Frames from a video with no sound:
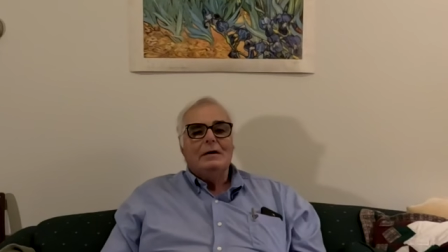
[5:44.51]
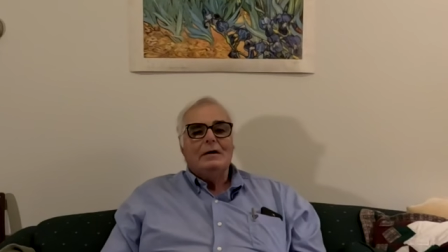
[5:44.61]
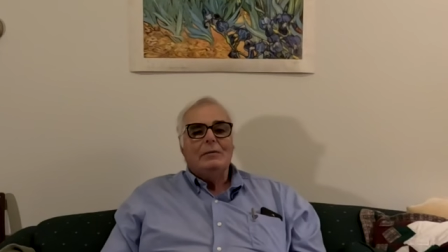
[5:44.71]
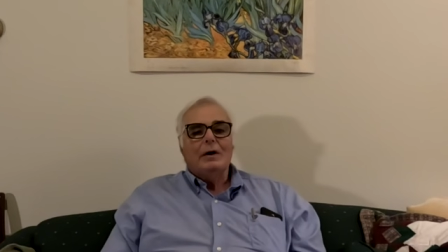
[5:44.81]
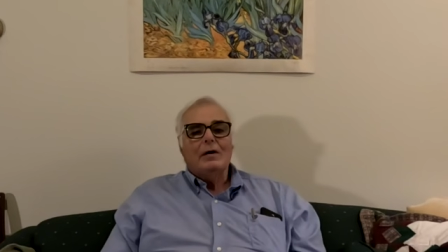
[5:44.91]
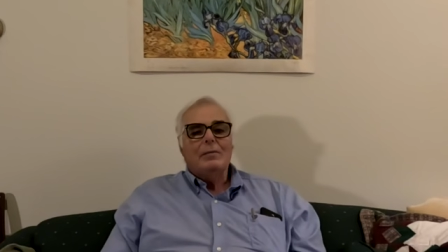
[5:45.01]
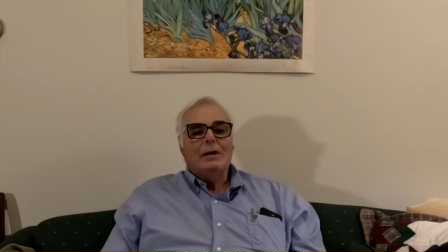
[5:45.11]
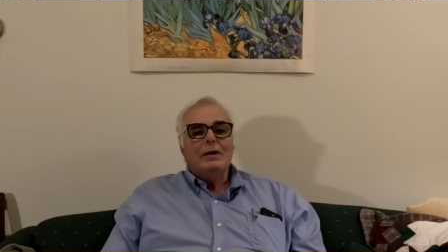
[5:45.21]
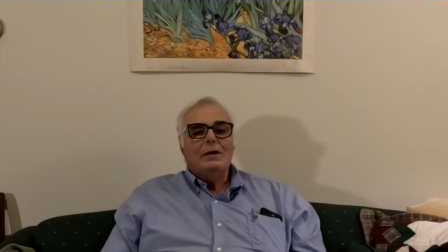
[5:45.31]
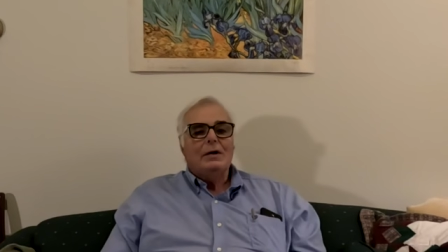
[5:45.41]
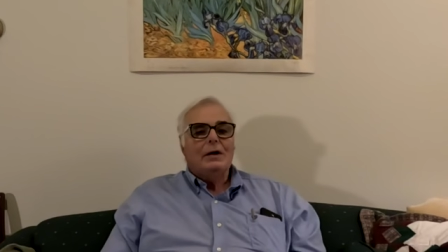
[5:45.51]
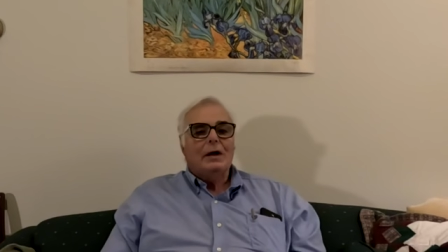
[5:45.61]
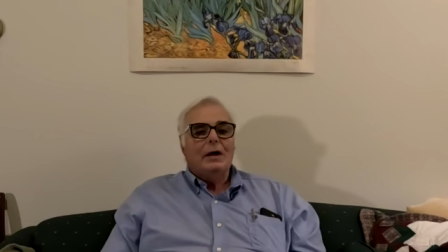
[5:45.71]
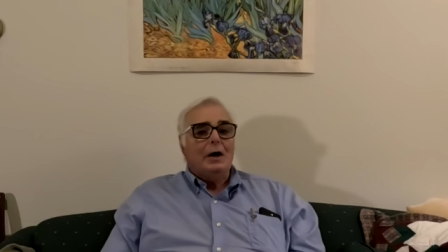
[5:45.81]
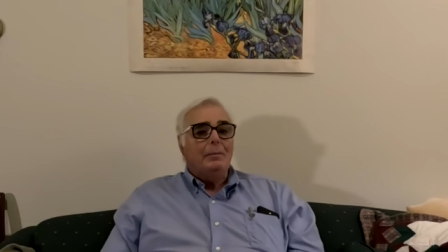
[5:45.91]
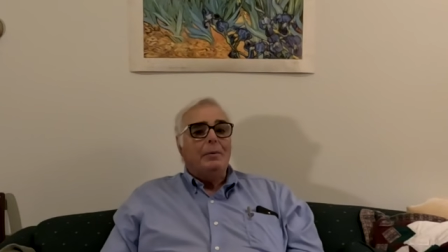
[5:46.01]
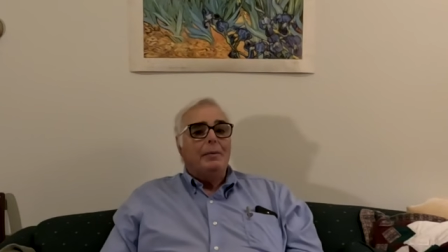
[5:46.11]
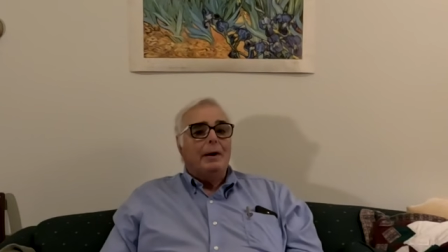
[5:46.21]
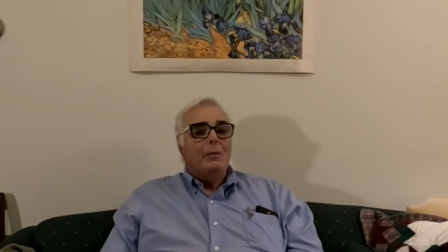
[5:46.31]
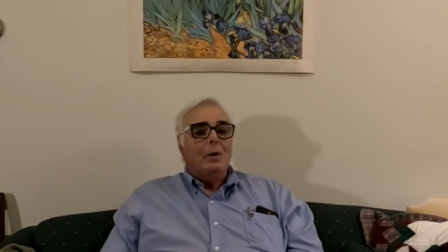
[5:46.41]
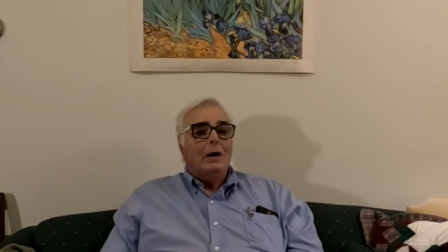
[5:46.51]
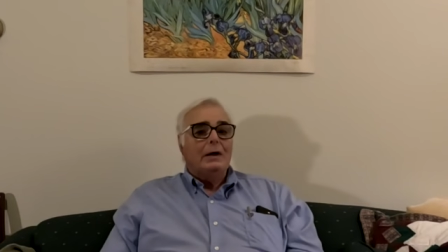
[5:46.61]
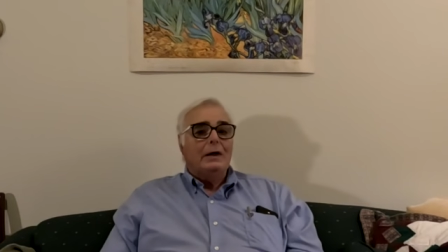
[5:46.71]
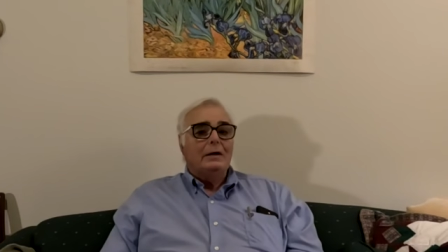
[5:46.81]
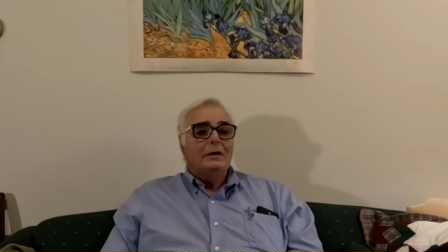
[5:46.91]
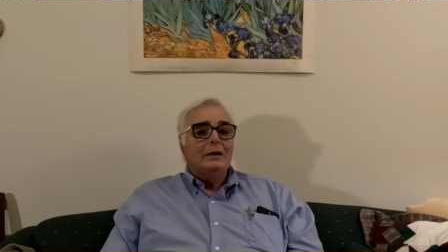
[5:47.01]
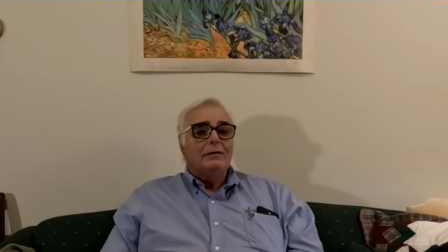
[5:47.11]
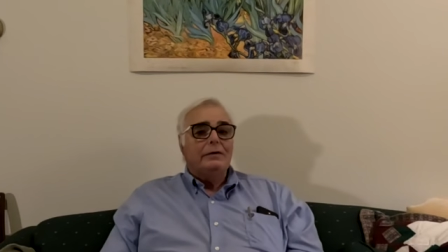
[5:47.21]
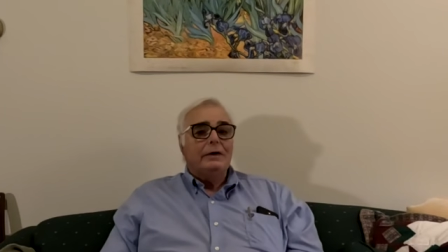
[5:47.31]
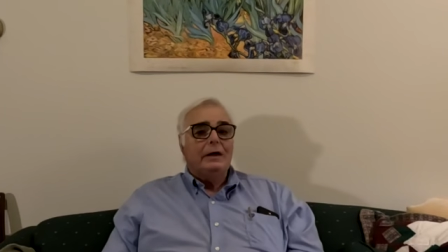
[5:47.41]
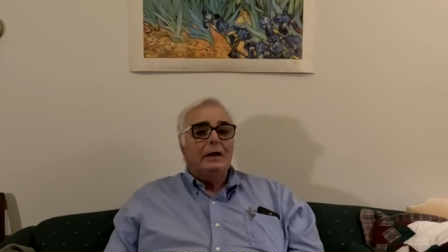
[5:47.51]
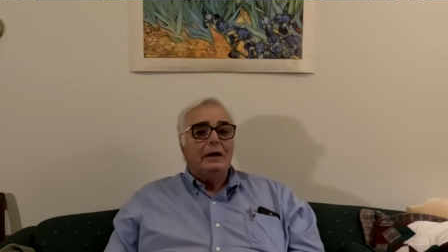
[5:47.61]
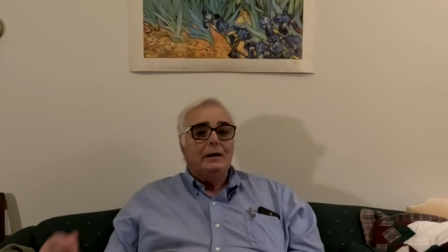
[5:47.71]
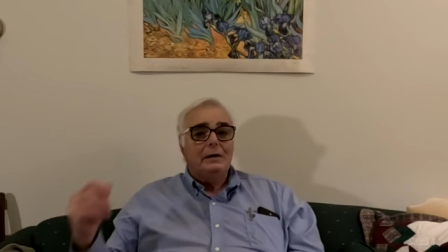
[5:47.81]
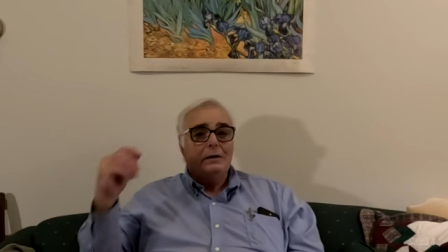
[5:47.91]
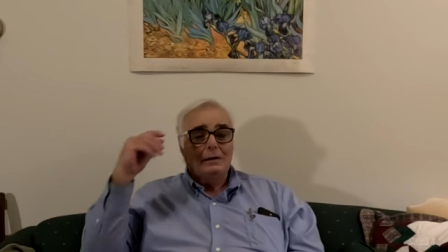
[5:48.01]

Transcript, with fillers: he recommended that I up my walking a little if I can,